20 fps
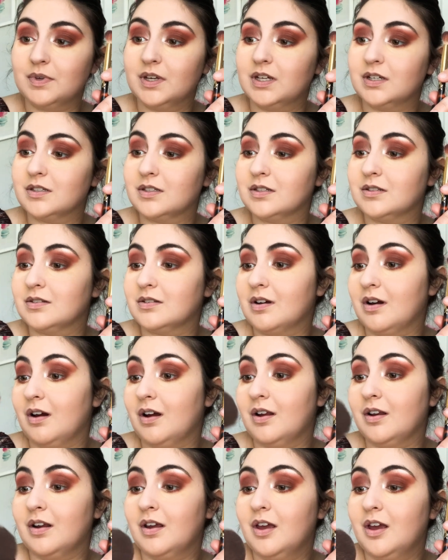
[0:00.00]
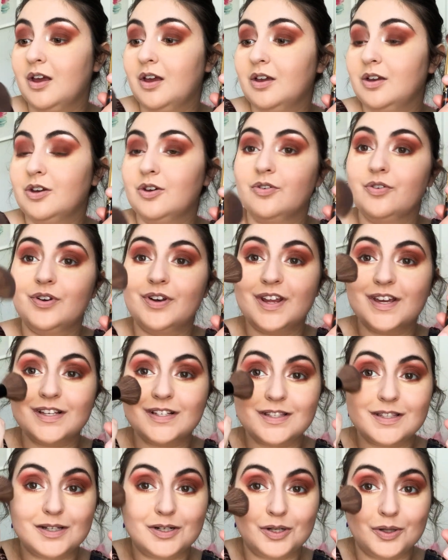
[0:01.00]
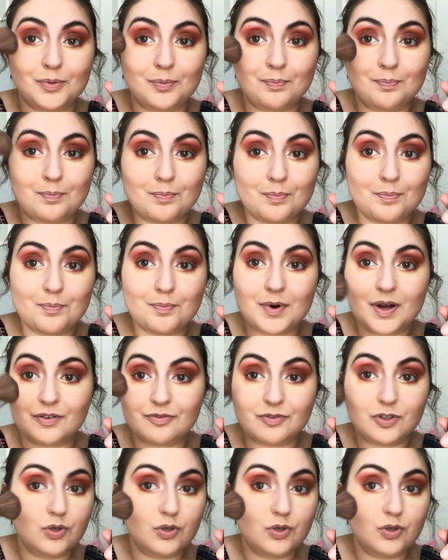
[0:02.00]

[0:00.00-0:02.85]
because it's got your nice little buff.